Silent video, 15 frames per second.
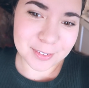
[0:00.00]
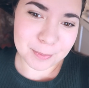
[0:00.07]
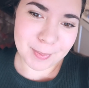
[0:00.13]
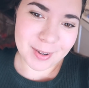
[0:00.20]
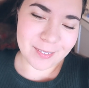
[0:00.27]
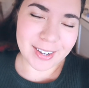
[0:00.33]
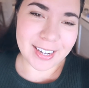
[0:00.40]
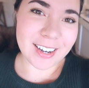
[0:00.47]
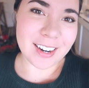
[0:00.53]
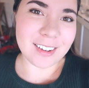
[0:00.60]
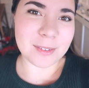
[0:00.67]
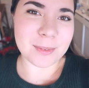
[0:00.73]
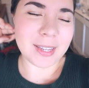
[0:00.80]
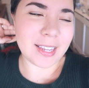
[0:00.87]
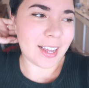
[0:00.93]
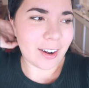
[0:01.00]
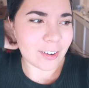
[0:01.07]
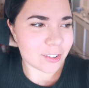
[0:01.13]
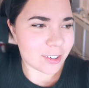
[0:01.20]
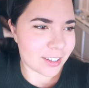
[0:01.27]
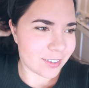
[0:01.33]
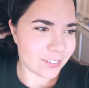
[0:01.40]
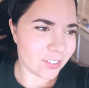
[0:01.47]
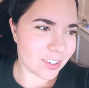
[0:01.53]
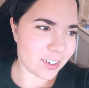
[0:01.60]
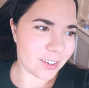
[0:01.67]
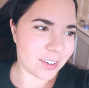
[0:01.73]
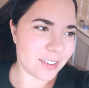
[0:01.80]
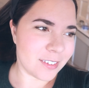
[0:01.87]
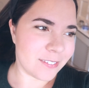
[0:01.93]
It's been a really nice week actually. I've
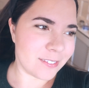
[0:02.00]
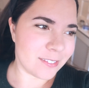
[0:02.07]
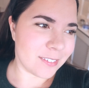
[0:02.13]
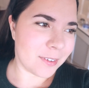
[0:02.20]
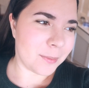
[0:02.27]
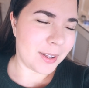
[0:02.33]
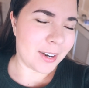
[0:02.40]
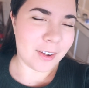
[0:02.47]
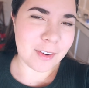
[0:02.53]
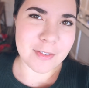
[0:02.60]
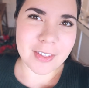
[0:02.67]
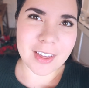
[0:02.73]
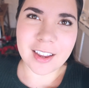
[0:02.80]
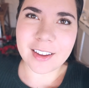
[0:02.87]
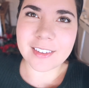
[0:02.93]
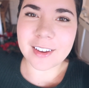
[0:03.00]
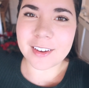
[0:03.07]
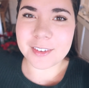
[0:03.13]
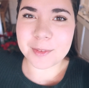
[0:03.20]
done quite a lot of things, I